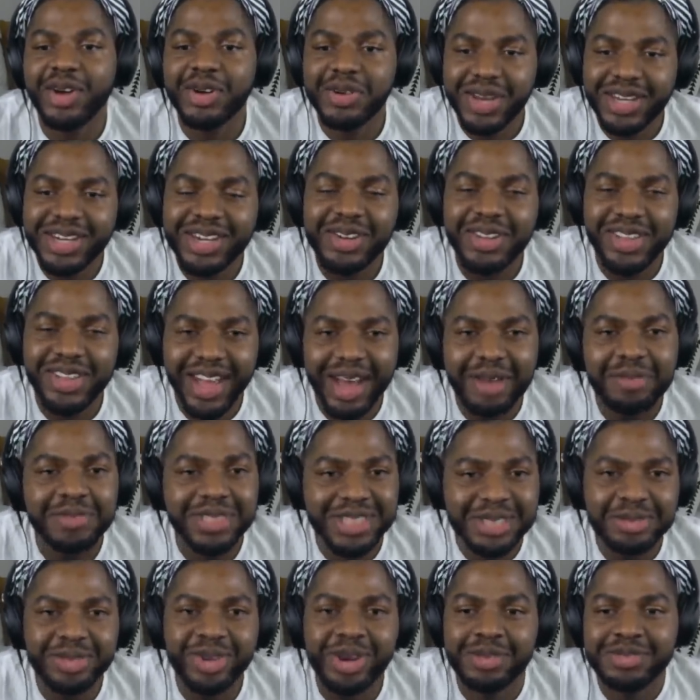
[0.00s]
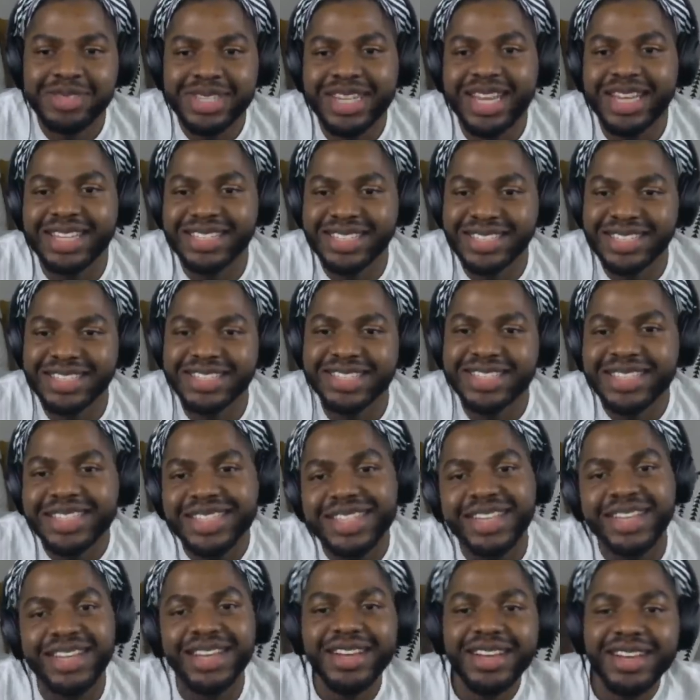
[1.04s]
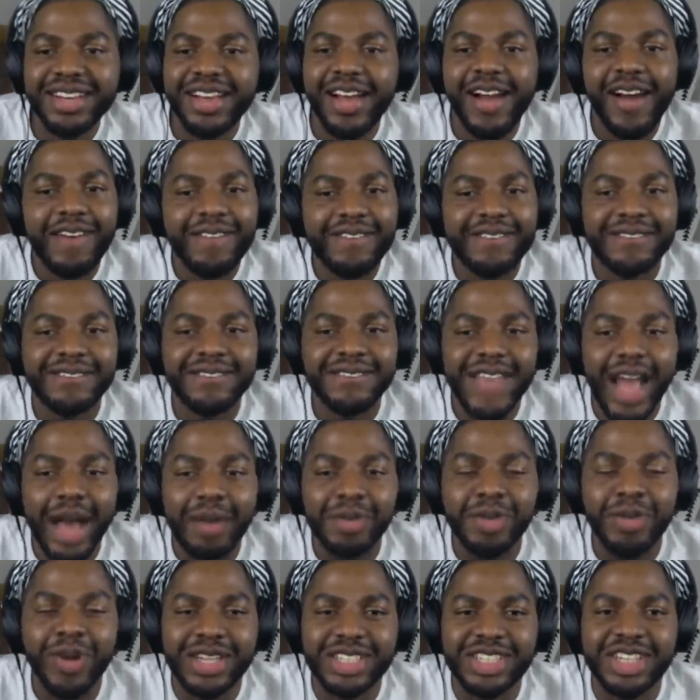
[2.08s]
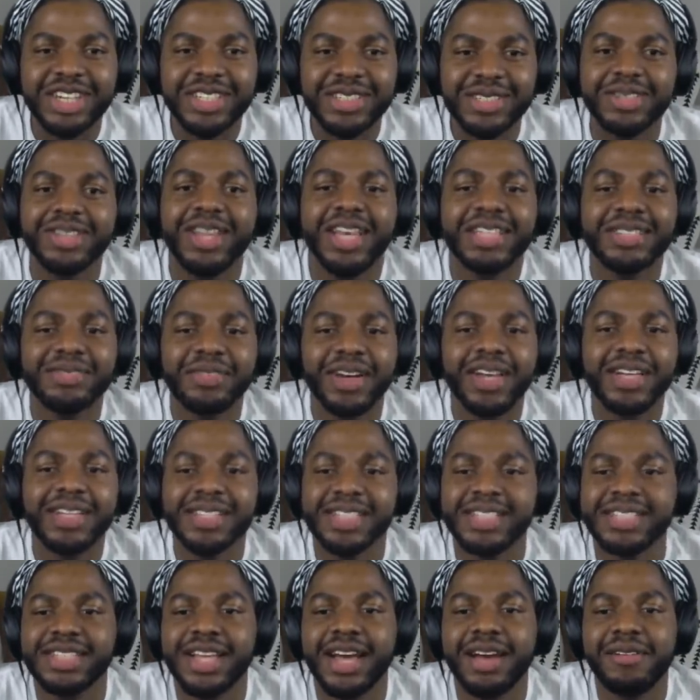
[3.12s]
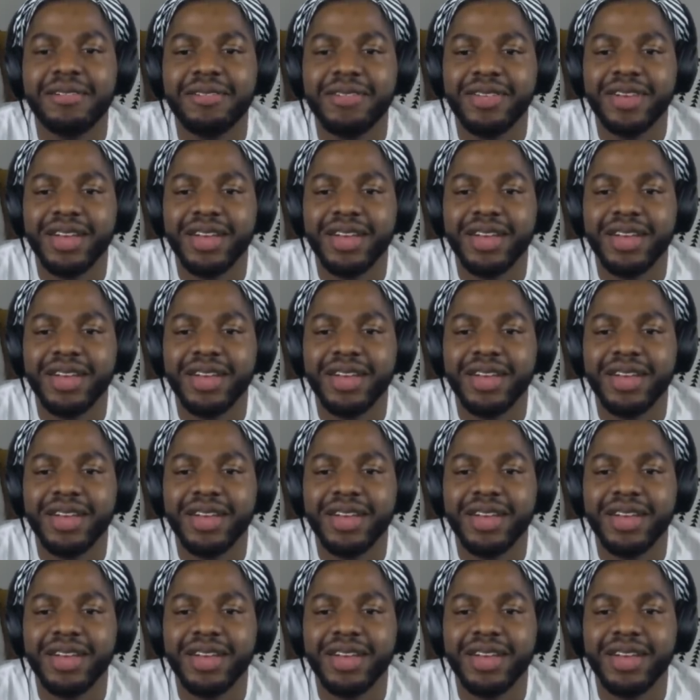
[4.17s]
Oh, I know. I'm subscribed to Lex's. I'll be watching her do lace fronts and stuff.